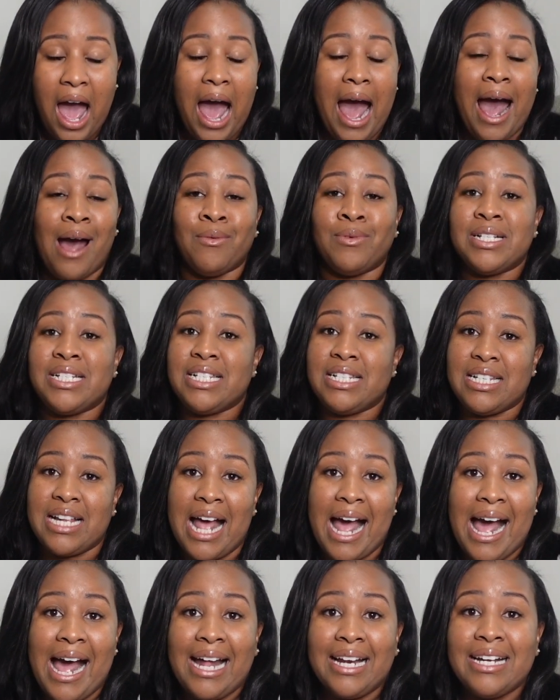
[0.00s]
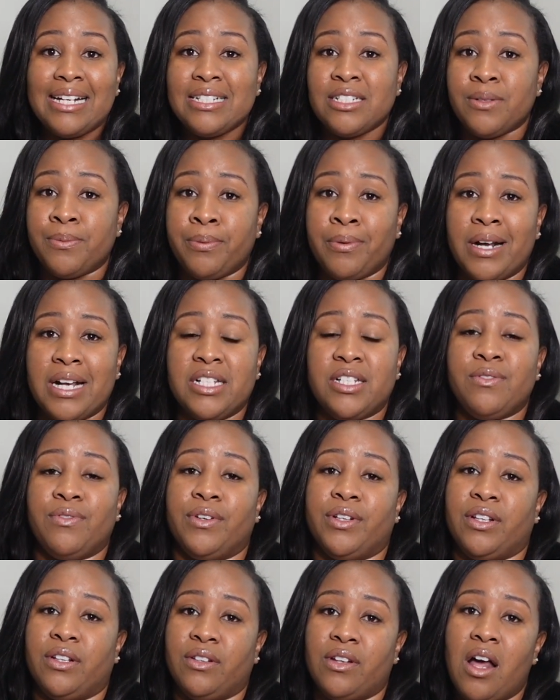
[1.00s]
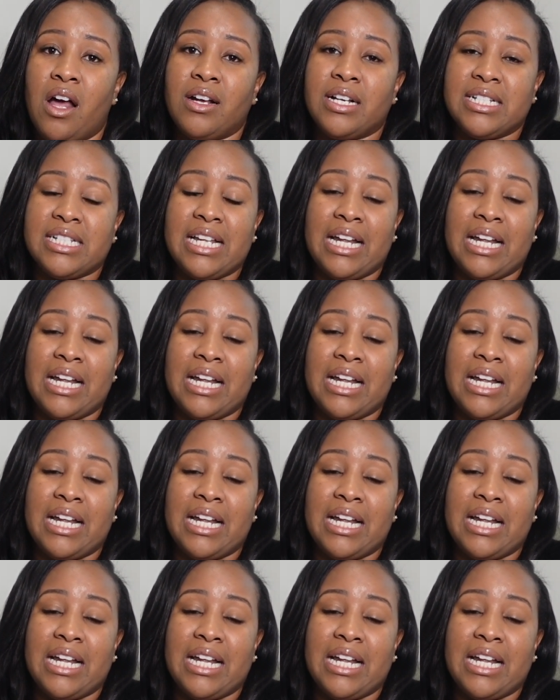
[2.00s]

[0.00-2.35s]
I was sad and depressed for the longest,